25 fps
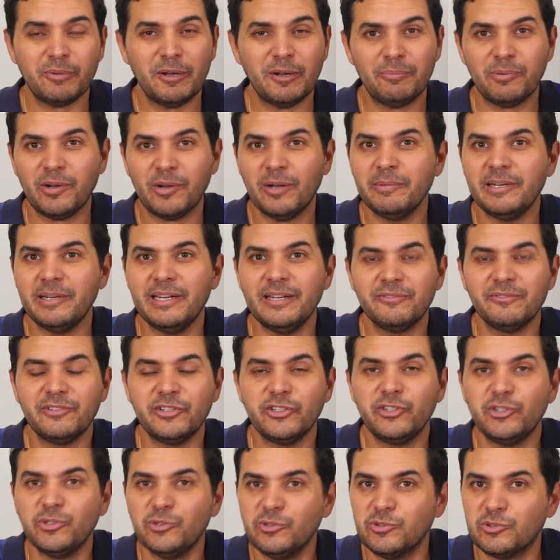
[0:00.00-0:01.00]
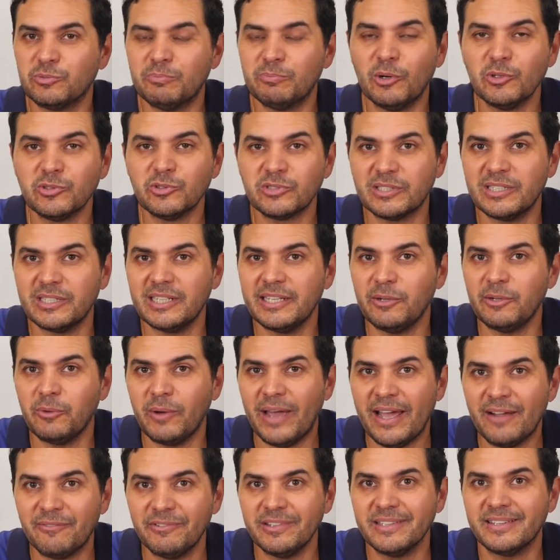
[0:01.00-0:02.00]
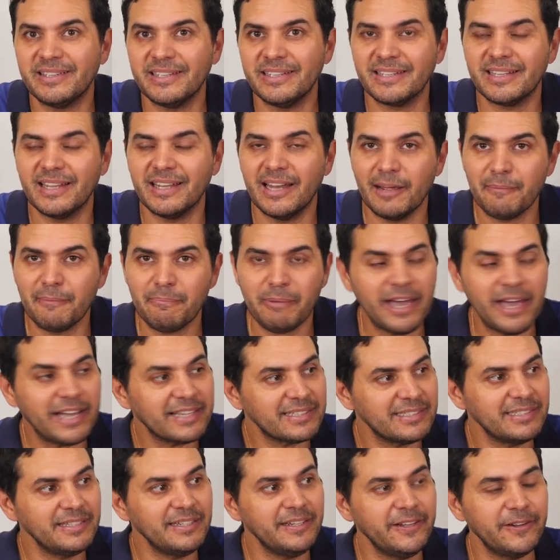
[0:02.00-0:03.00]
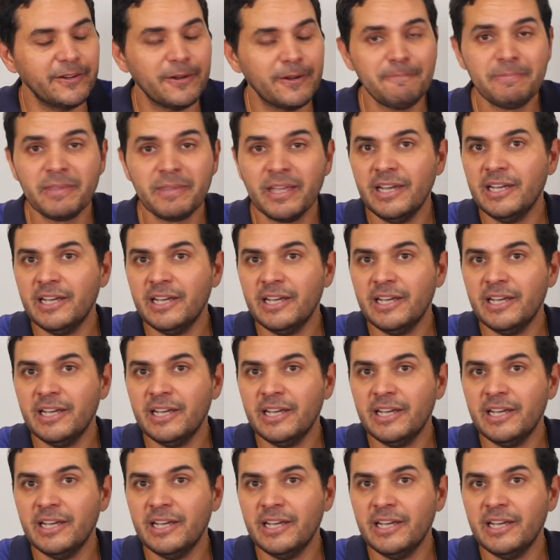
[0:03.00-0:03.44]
I probably didn't even use mostly everything that I packed in here.